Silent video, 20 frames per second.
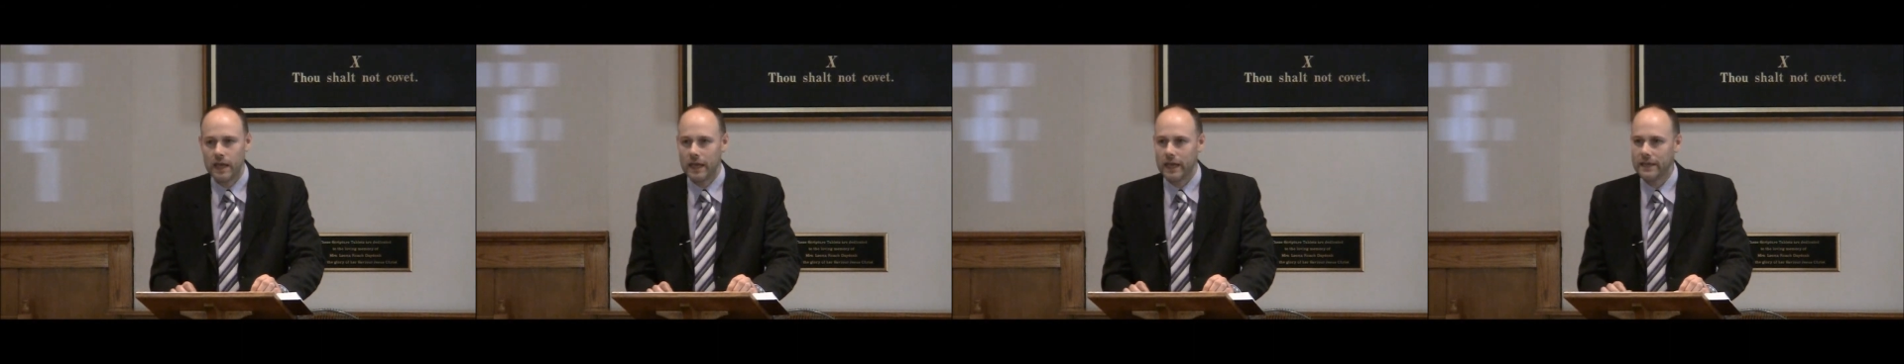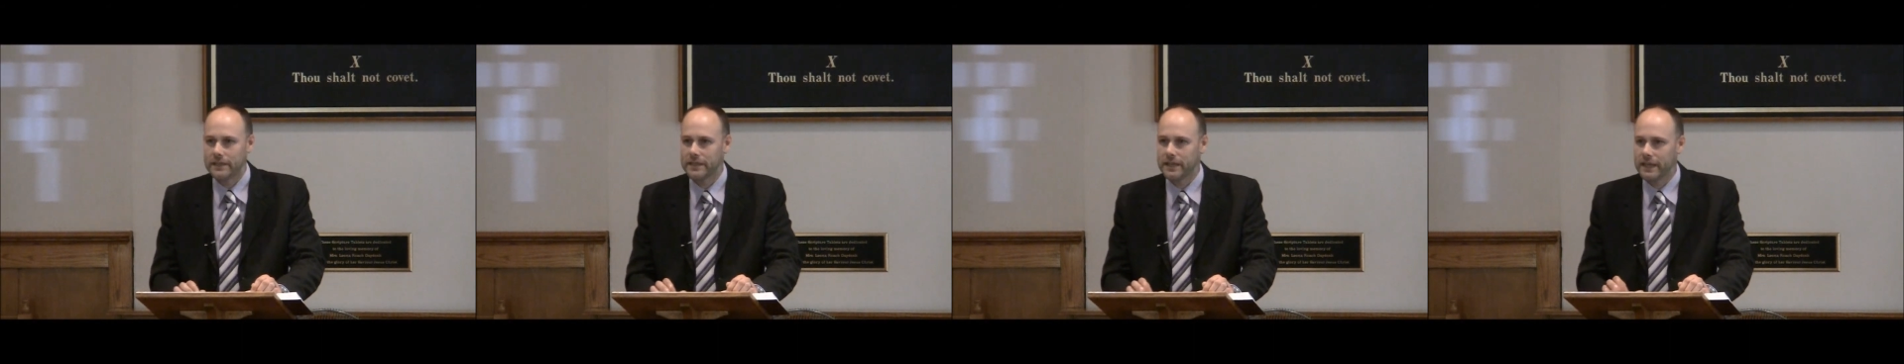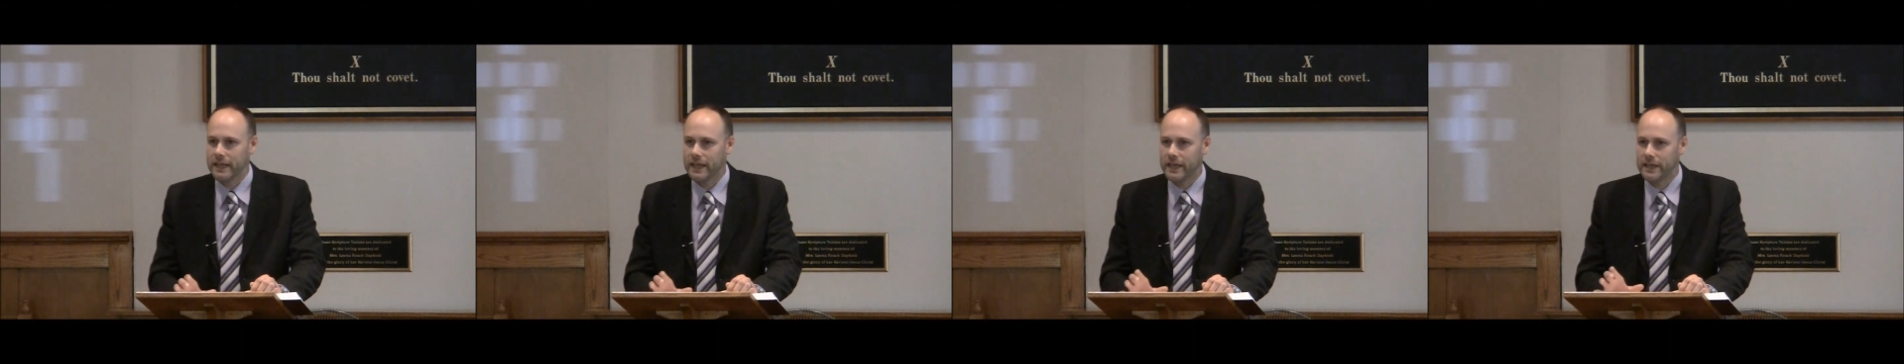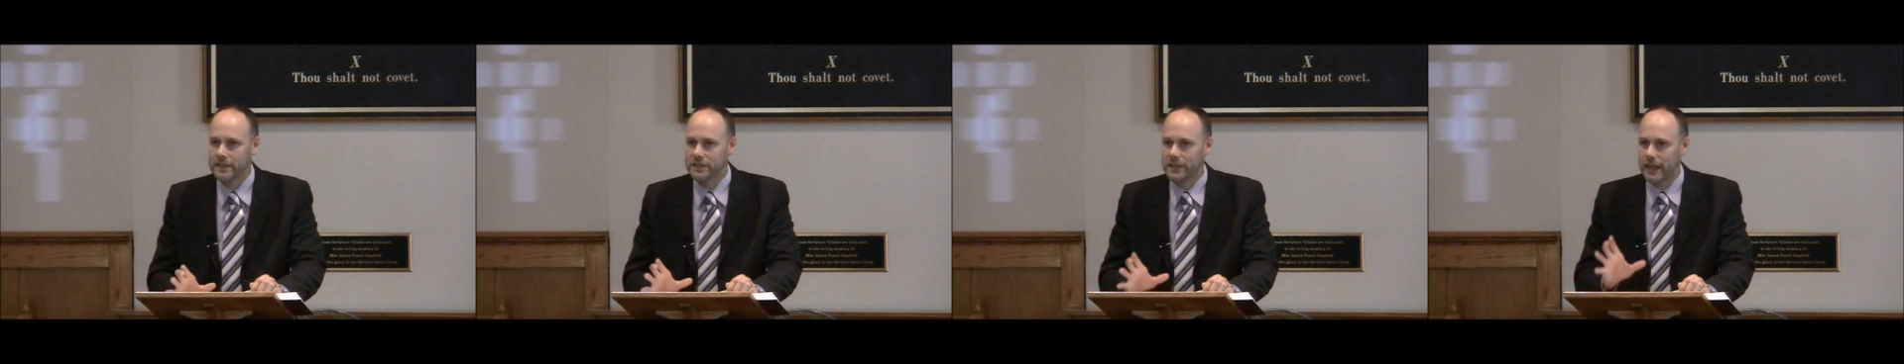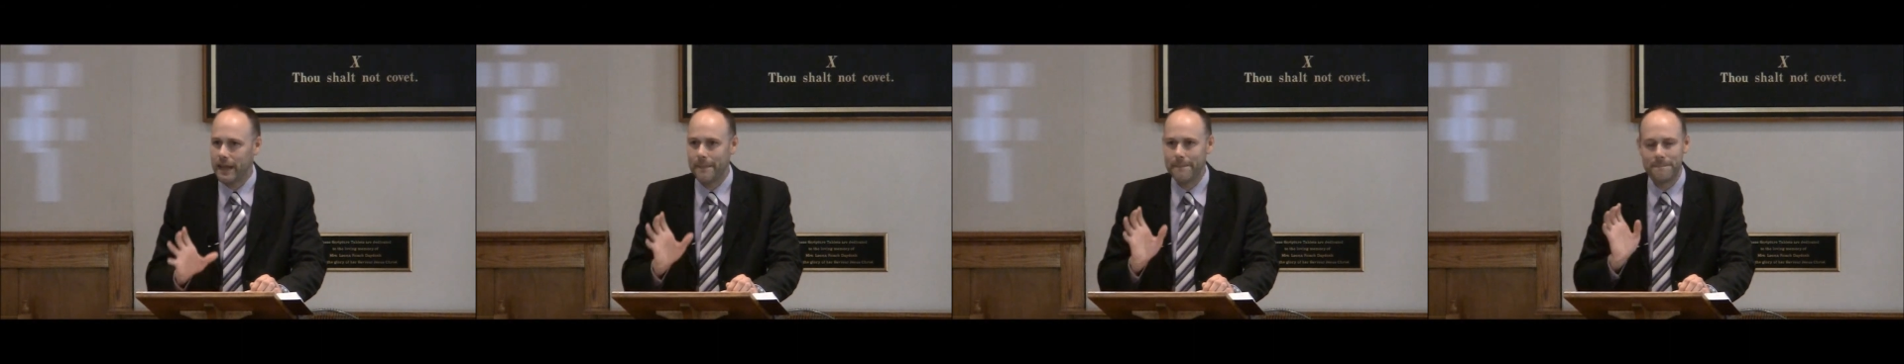Is it
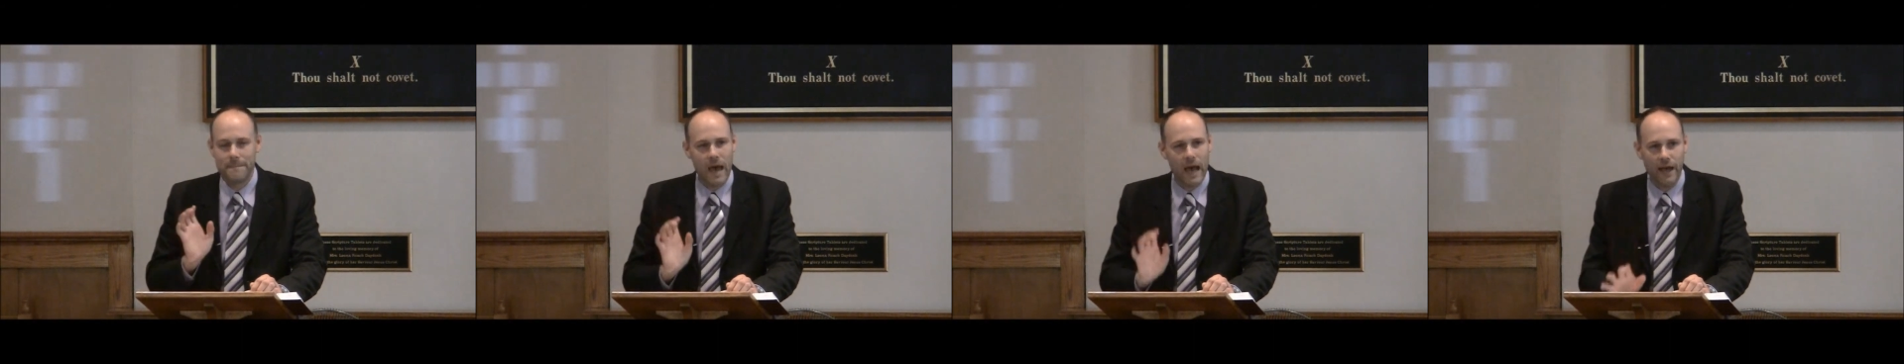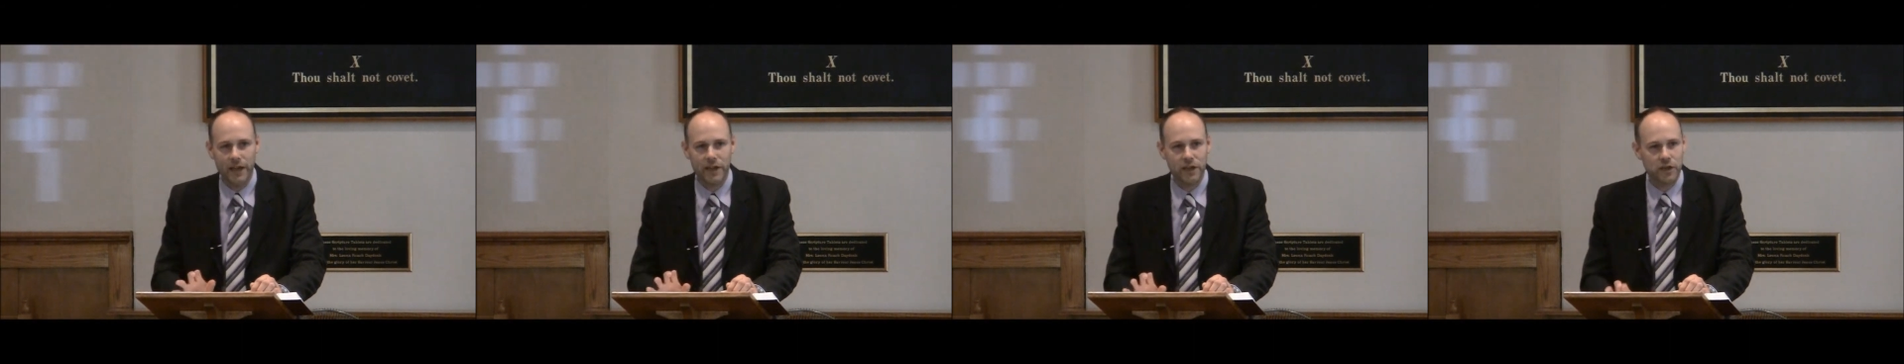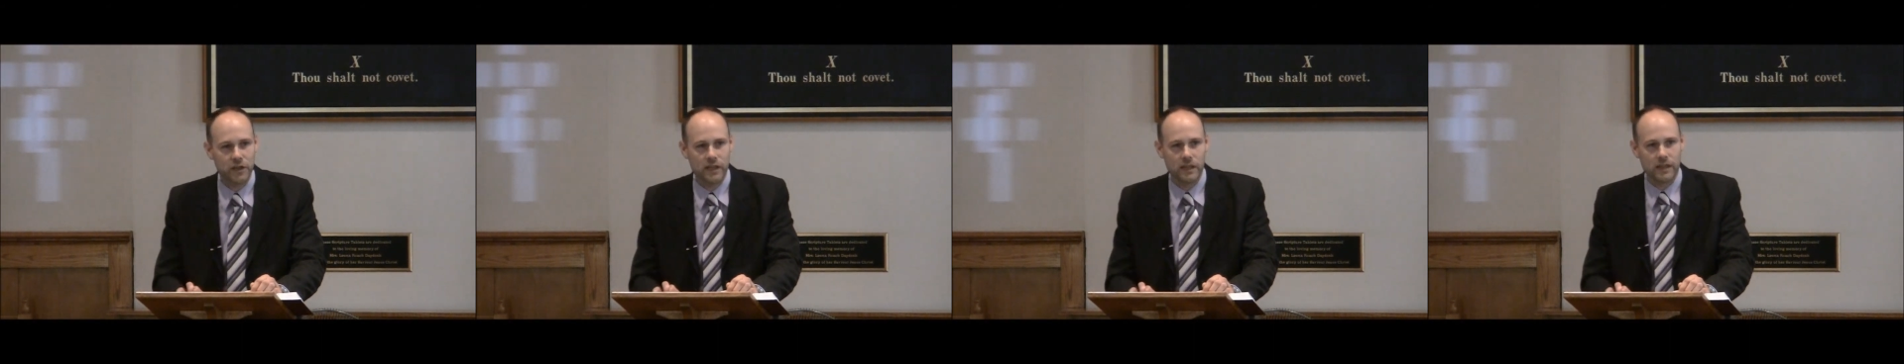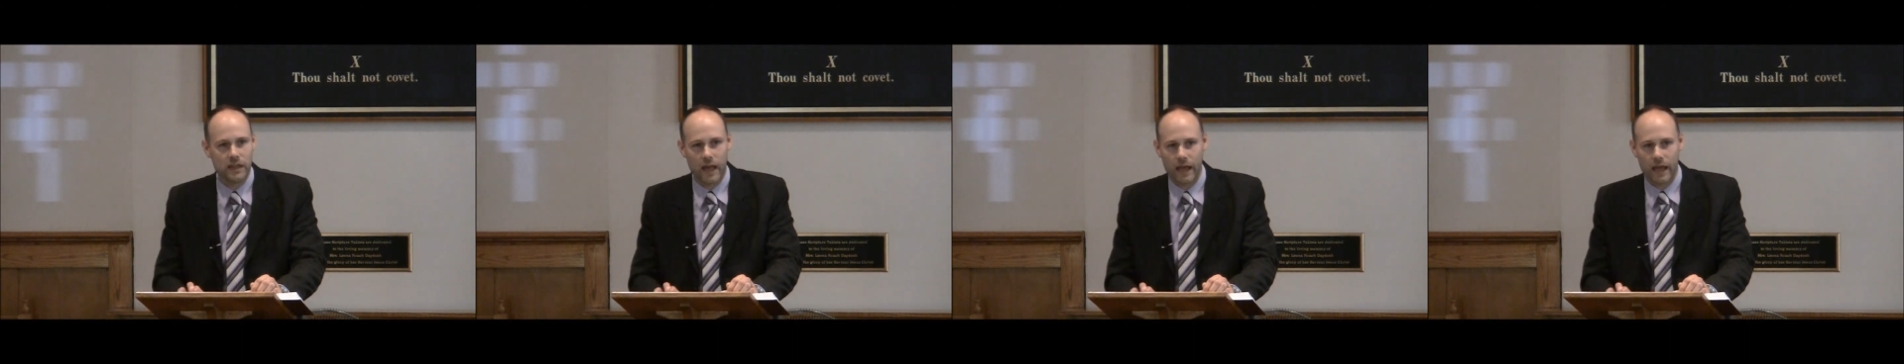his immaculate